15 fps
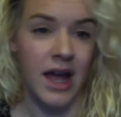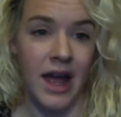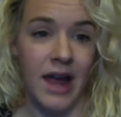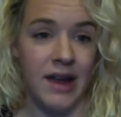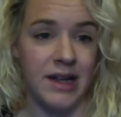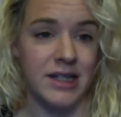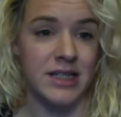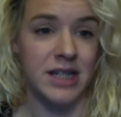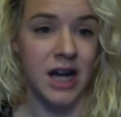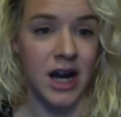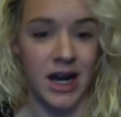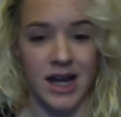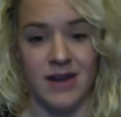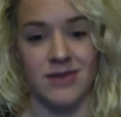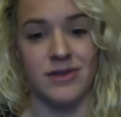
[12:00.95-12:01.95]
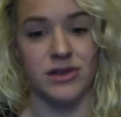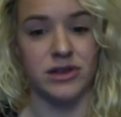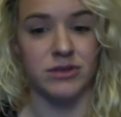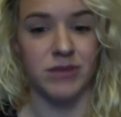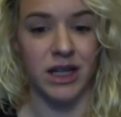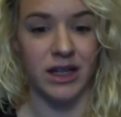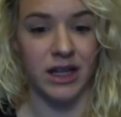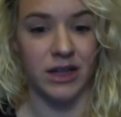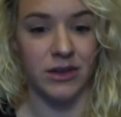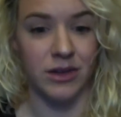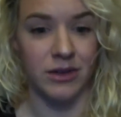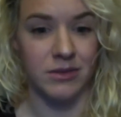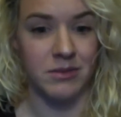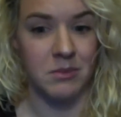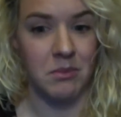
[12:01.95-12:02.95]
And I have told my
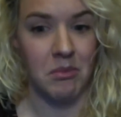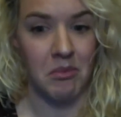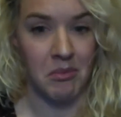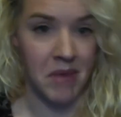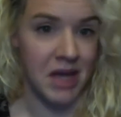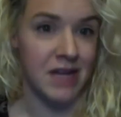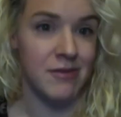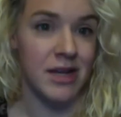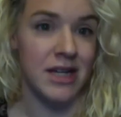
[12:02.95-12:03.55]
landlord many,